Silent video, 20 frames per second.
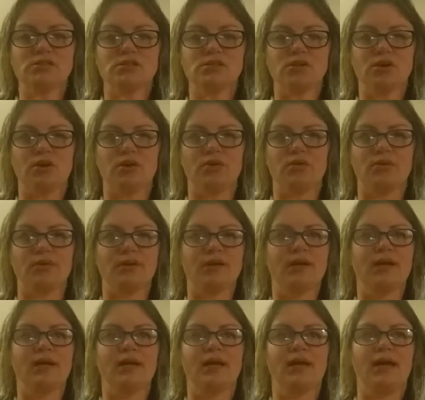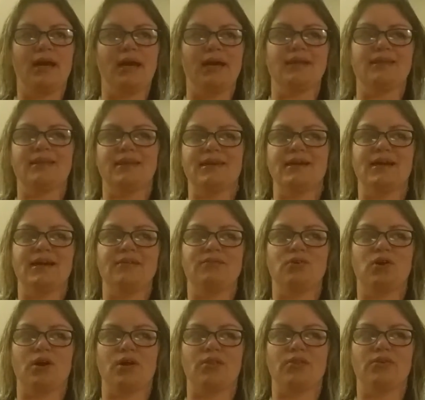So I think
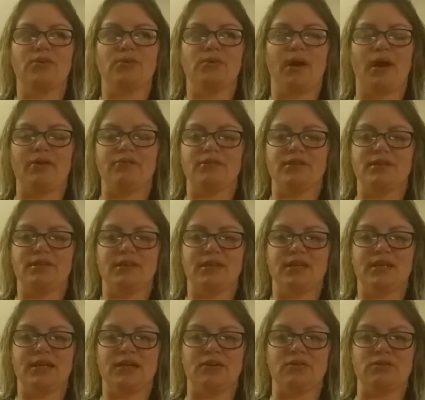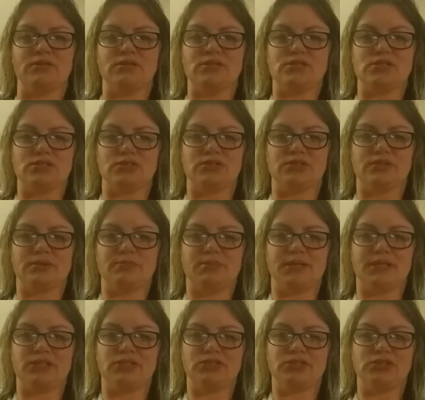I've gone through everything. I'll insert the
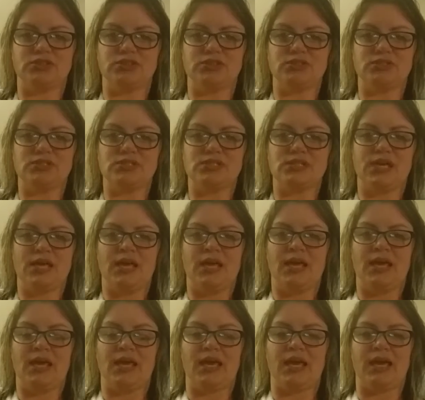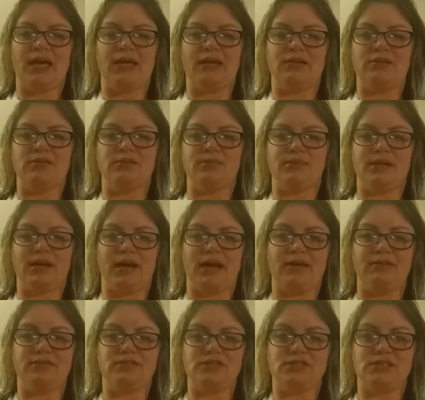pictures, and it'll be
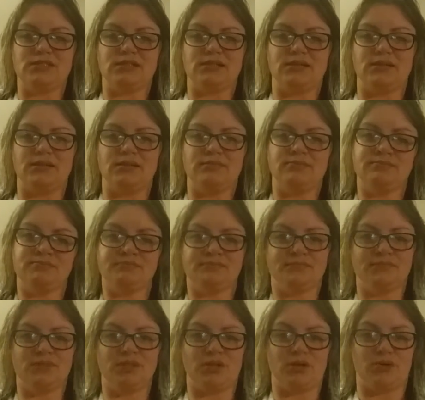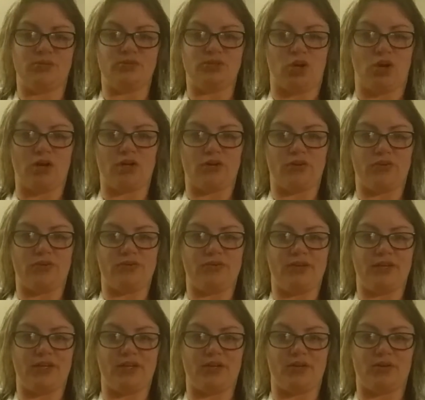kind of just a, talk through
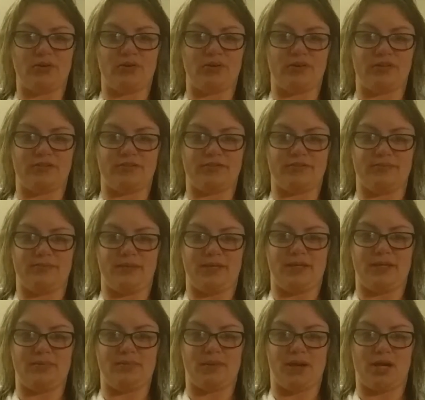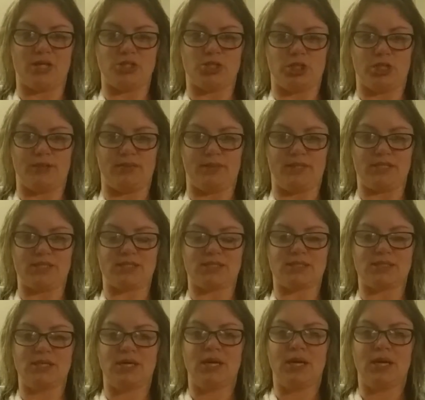video of me and my jammies.